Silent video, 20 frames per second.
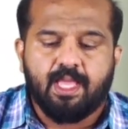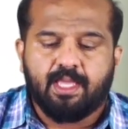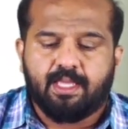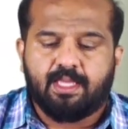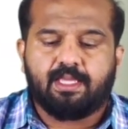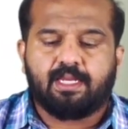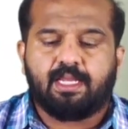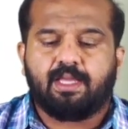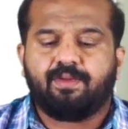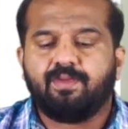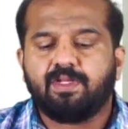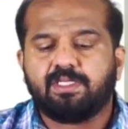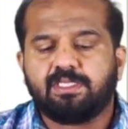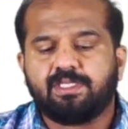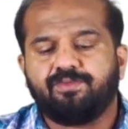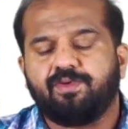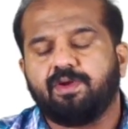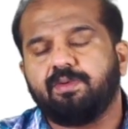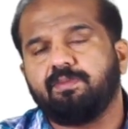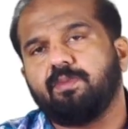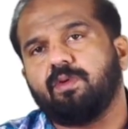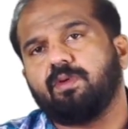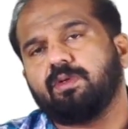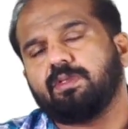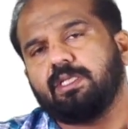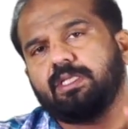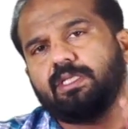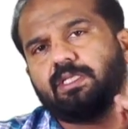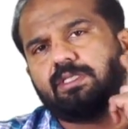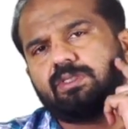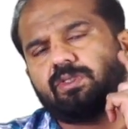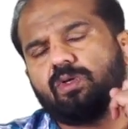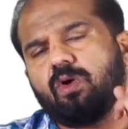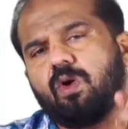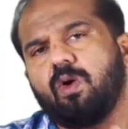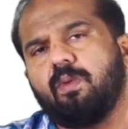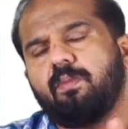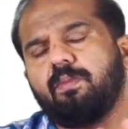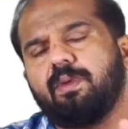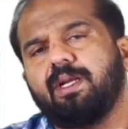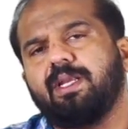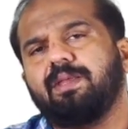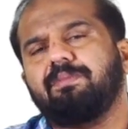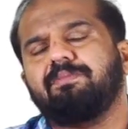Here I will say one more thing. It is commonly